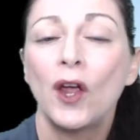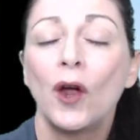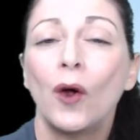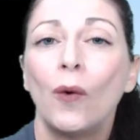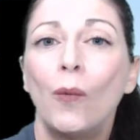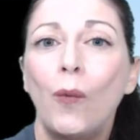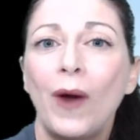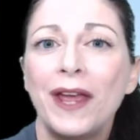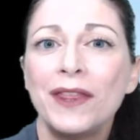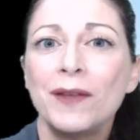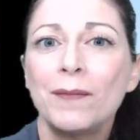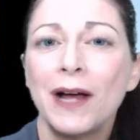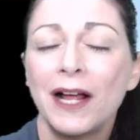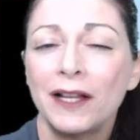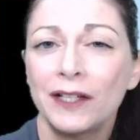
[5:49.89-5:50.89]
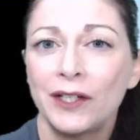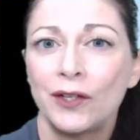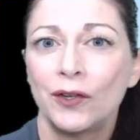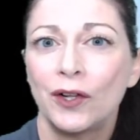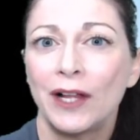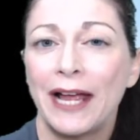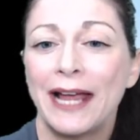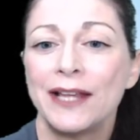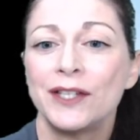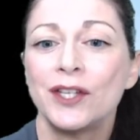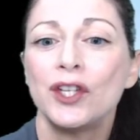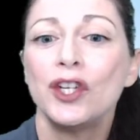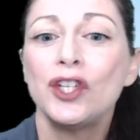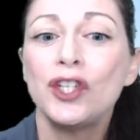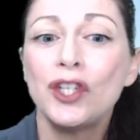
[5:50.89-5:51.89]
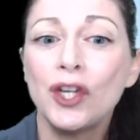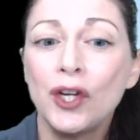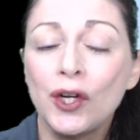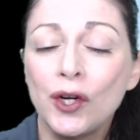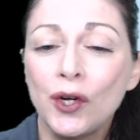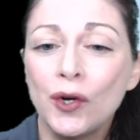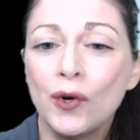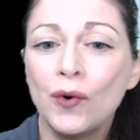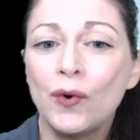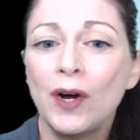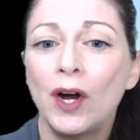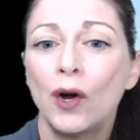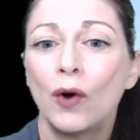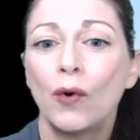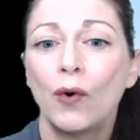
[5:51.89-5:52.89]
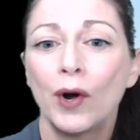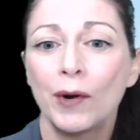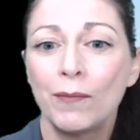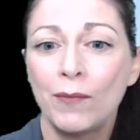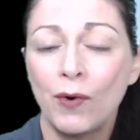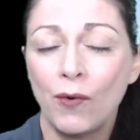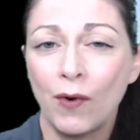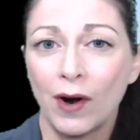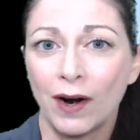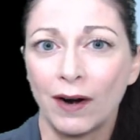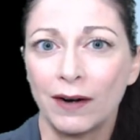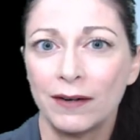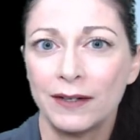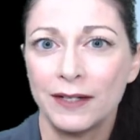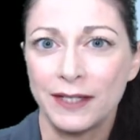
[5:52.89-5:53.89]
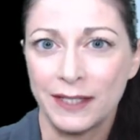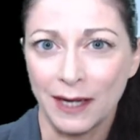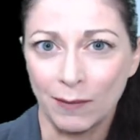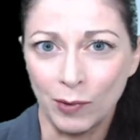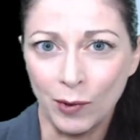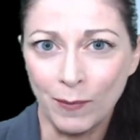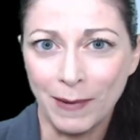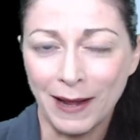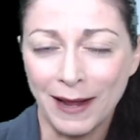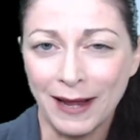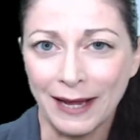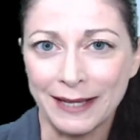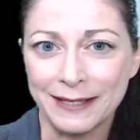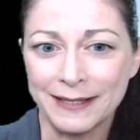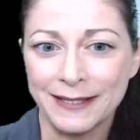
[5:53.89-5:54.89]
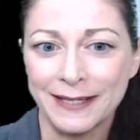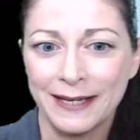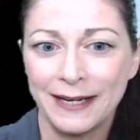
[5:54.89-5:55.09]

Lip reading: When the molecule has two or more double bonds,